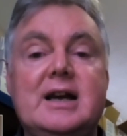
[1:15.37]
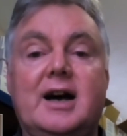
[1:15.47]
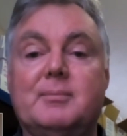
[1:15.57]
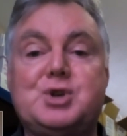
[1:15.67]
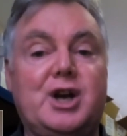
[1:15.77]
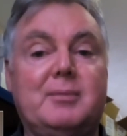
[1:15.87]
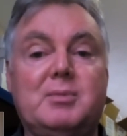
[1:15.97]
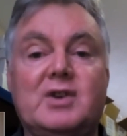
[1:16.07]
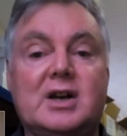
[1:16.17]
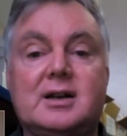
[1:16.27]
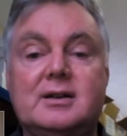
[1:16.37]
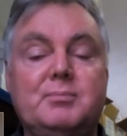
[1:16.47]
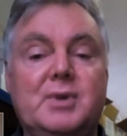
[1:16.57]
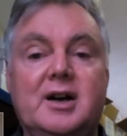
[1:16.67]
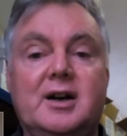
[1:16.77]
I'm chairman of
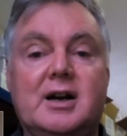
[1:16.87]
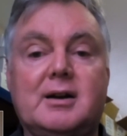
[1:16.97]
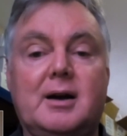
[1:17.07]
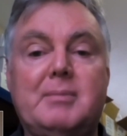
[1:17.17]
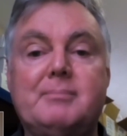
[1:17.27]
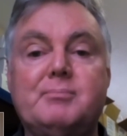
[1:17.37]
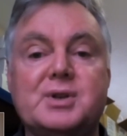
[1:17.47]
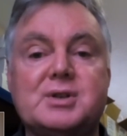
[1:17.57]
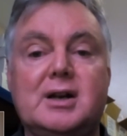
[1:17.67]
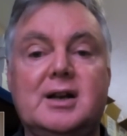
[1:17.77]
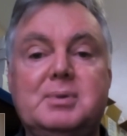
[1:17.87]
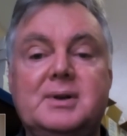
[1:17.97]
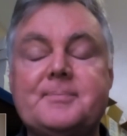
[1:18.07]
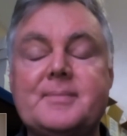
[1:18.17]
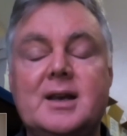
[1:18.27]
a members club
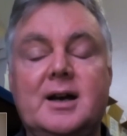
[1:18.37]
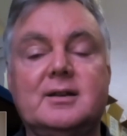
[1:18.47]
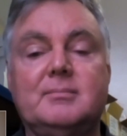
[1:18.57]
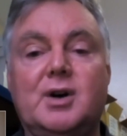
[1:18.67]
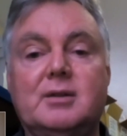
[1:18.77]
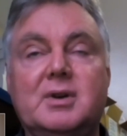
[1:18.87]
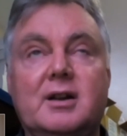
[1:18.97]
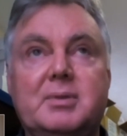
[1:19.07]
at the moment.